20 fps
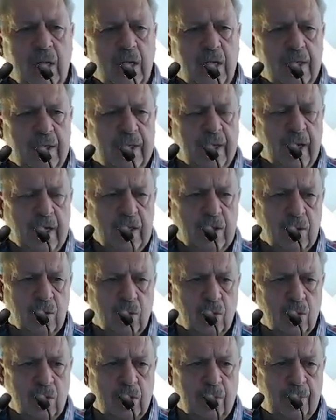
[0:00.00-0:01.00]
date
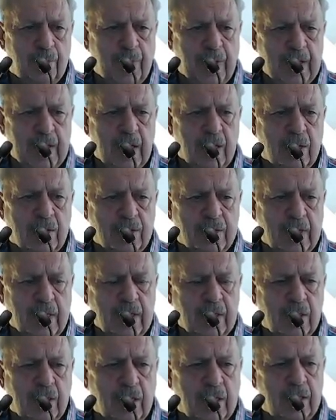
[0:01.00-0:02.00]
or the payout
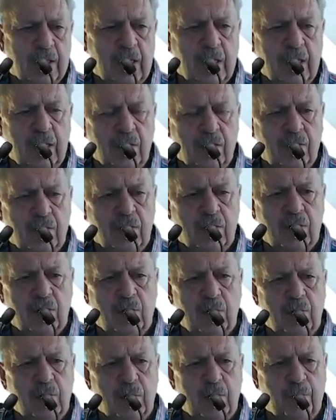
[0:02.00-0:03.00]
date at the end of the
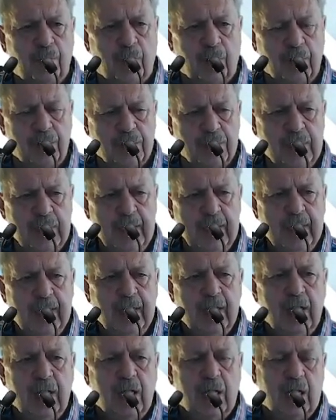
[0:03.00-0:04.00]
term of the policy,
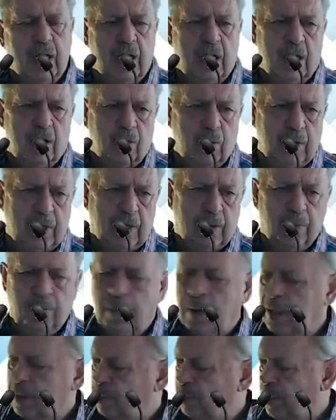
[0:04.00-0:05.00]
where it
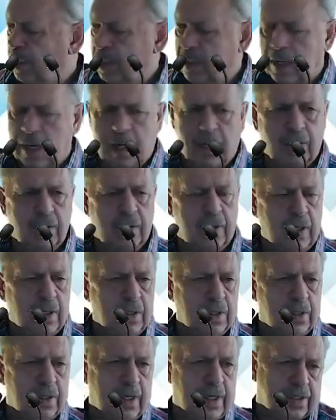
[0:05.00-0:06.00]
might pay out
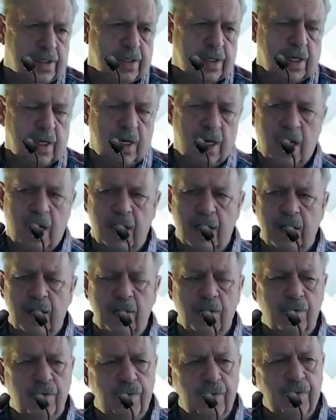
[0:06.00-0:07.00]
then, let's say,
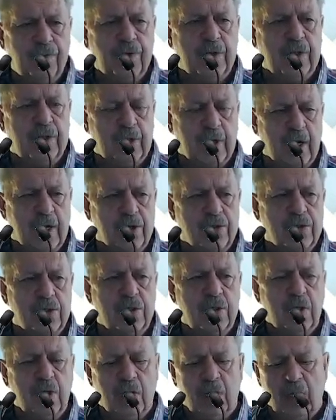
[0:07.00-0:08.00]

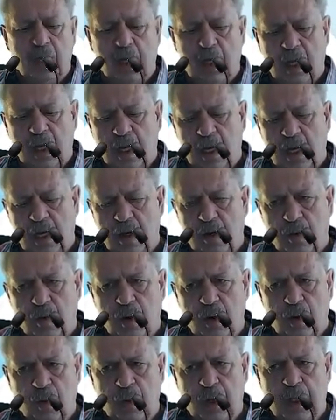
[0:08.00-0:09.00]
150,000,
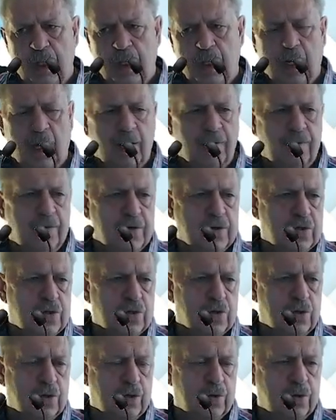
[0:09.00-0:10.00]
where the life
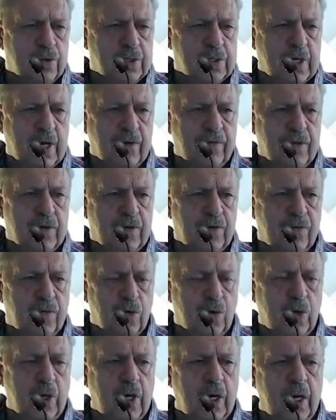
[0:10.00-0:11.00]
insured was covered
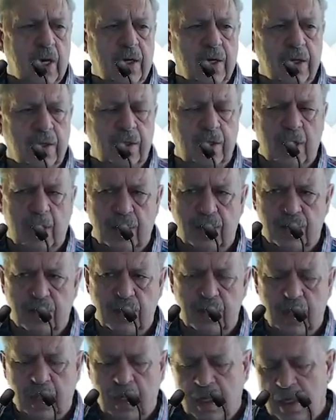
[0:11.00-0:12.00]
for
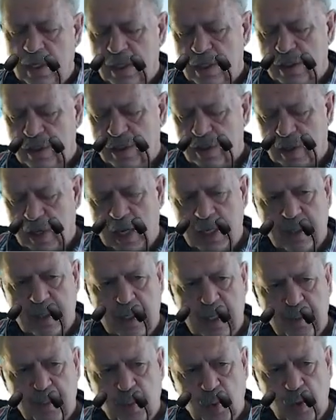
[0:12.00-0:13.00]
100,000. So at
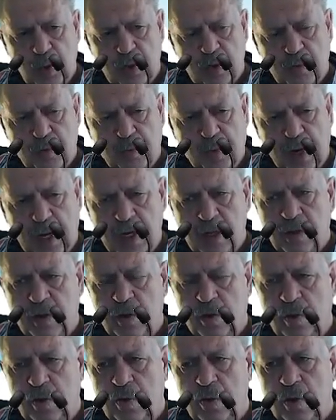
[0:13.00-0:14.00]
that point of
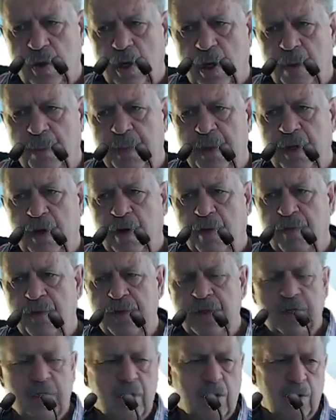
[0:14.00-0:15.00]
breakthrough, I mean,
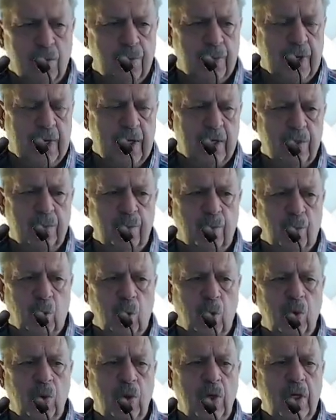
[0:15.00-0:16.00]
obviously it will pay out
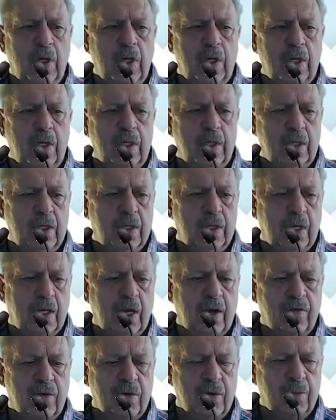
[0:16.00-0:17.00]
more than the
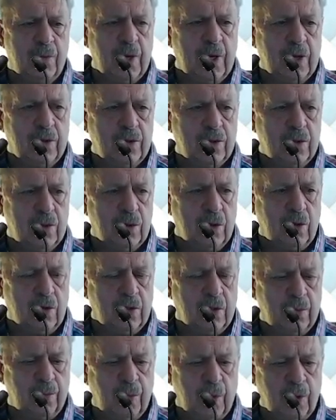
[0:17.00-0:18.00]
cover amount on
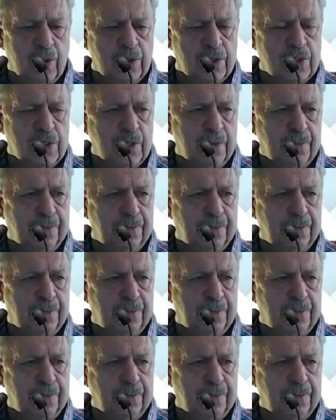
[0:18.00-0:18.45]
the policy.